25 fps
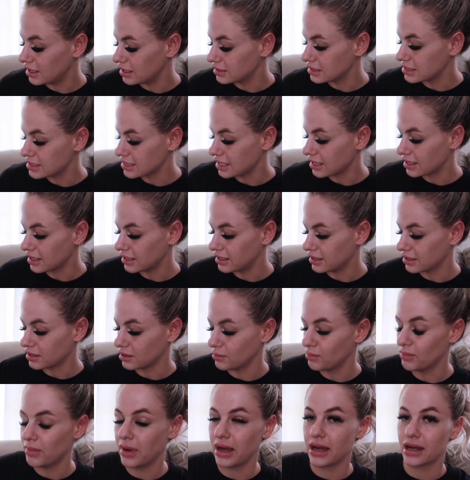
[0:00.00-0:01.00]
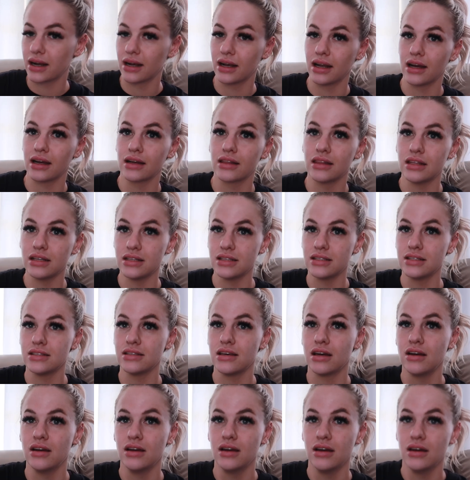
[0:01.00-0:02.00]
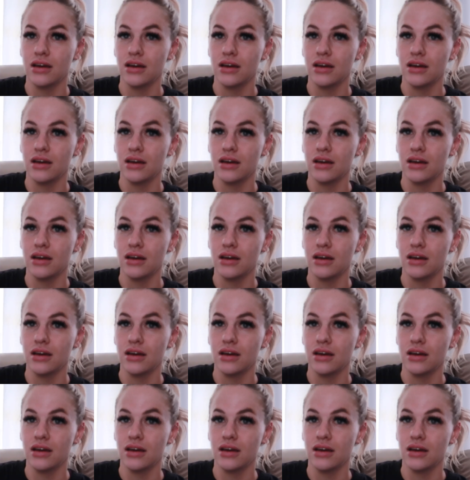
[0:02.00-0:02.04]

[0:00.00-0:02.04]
It's like a little pack like this